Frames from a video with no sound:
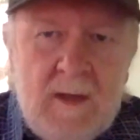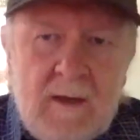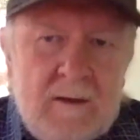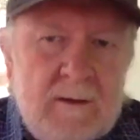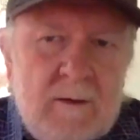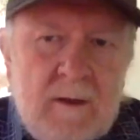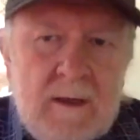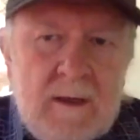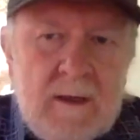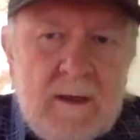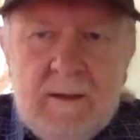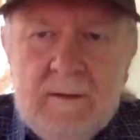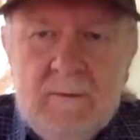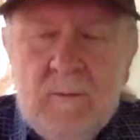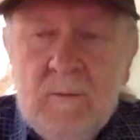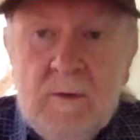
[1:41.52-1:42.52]
you know, uh,
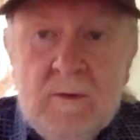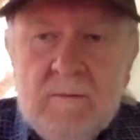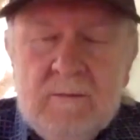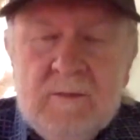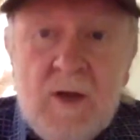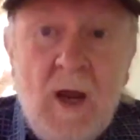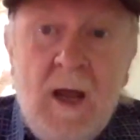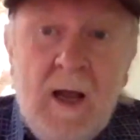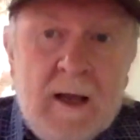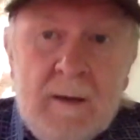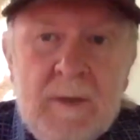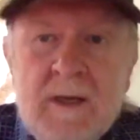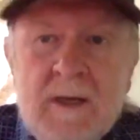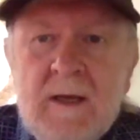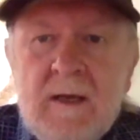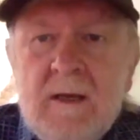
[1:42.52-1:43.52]

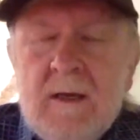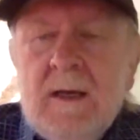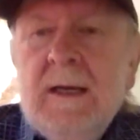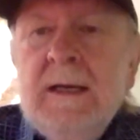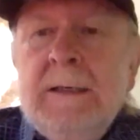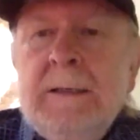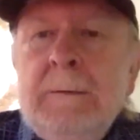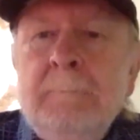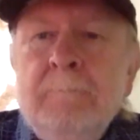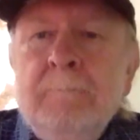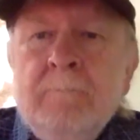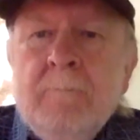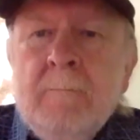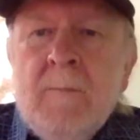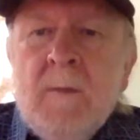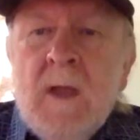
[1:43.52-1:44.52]
job. Um,
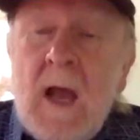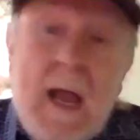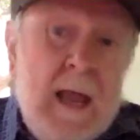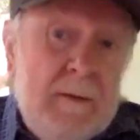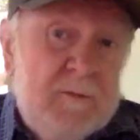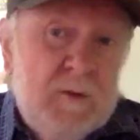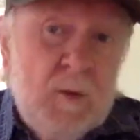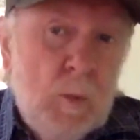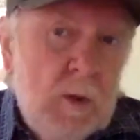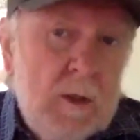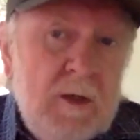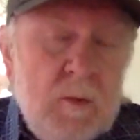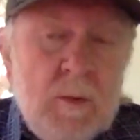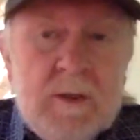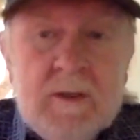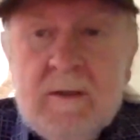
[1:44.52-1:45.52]
I have to
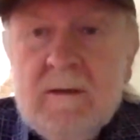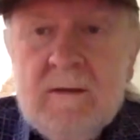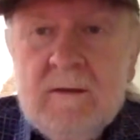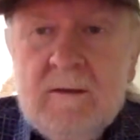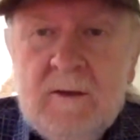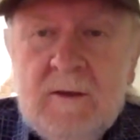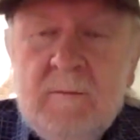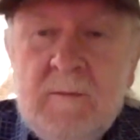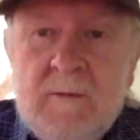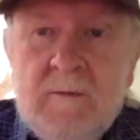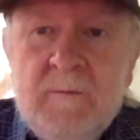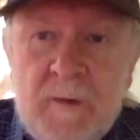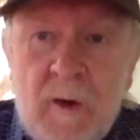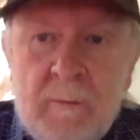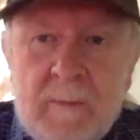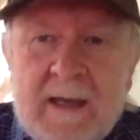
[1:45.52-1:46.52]
work with
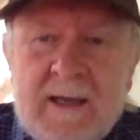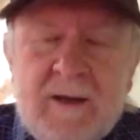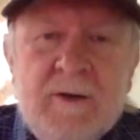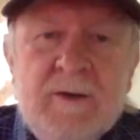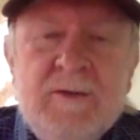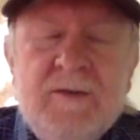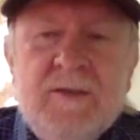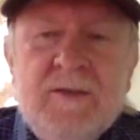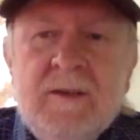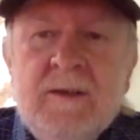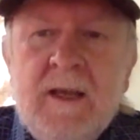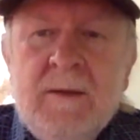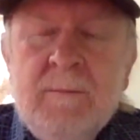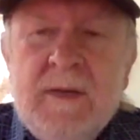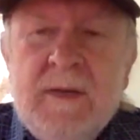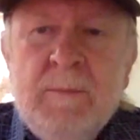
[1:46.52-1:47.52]
filmmakers and,
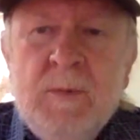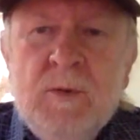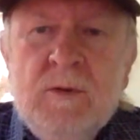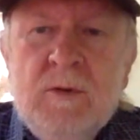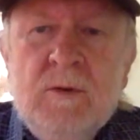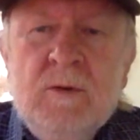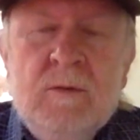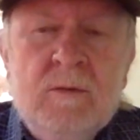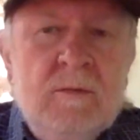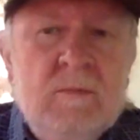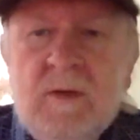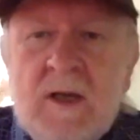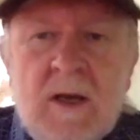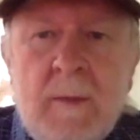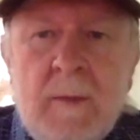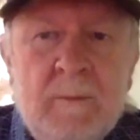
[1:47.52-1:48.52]
and people who
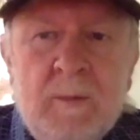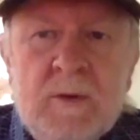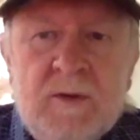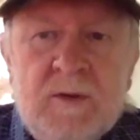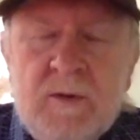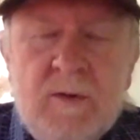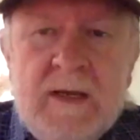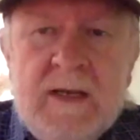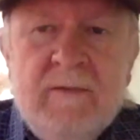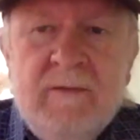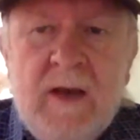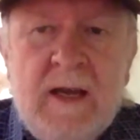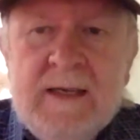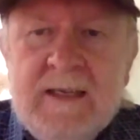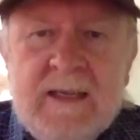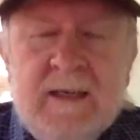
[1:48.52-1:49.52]
come up with creative
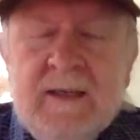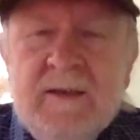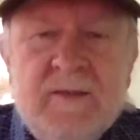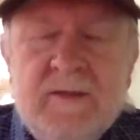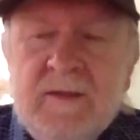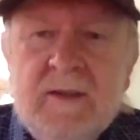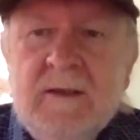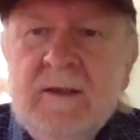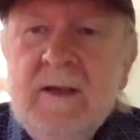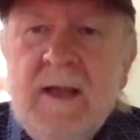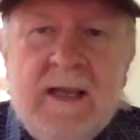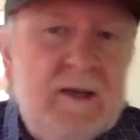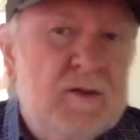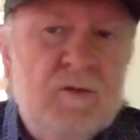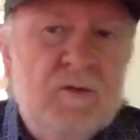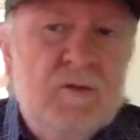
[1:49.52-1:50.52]
ideas and,
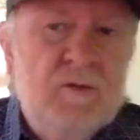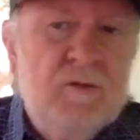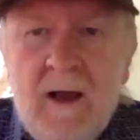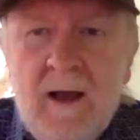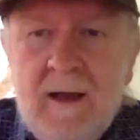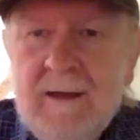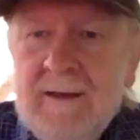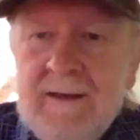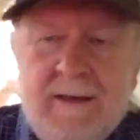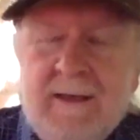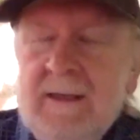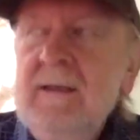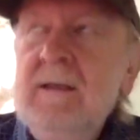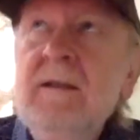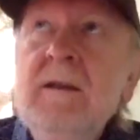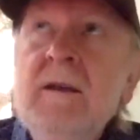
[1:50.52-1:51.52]
and draw
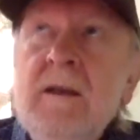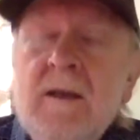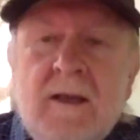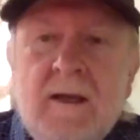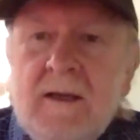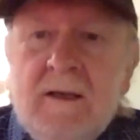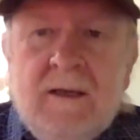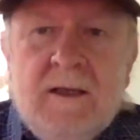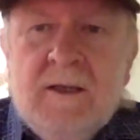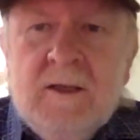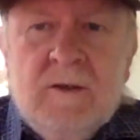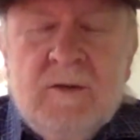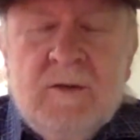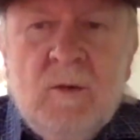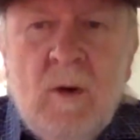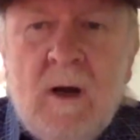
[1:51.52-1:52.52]
and you
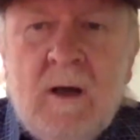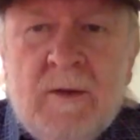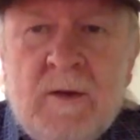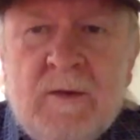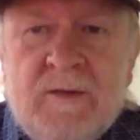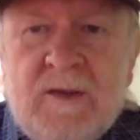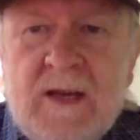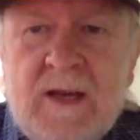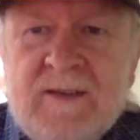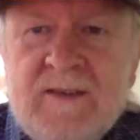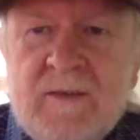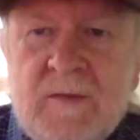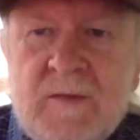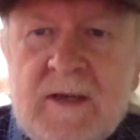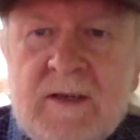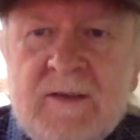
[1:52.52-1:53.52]
know do all those kinds
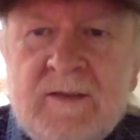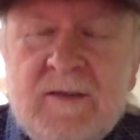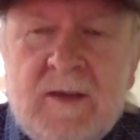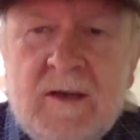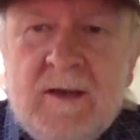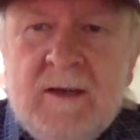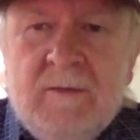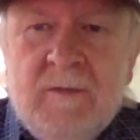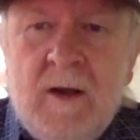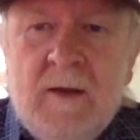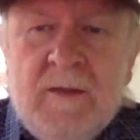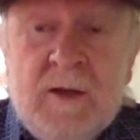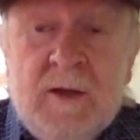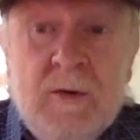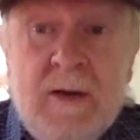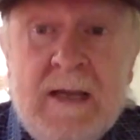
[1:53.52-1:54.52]
of things uh, on
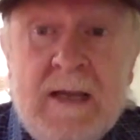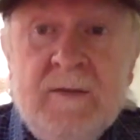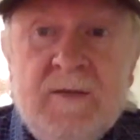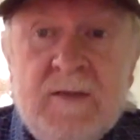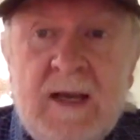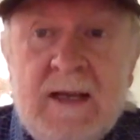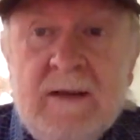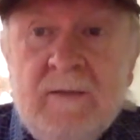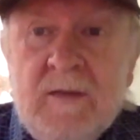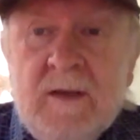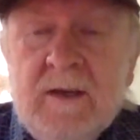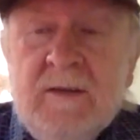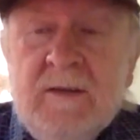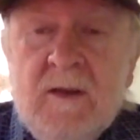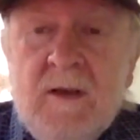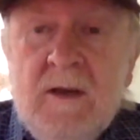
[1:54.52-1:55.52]
the creative side of
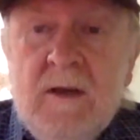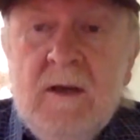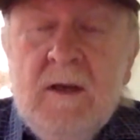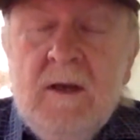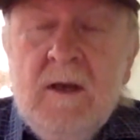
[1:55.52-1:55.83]
things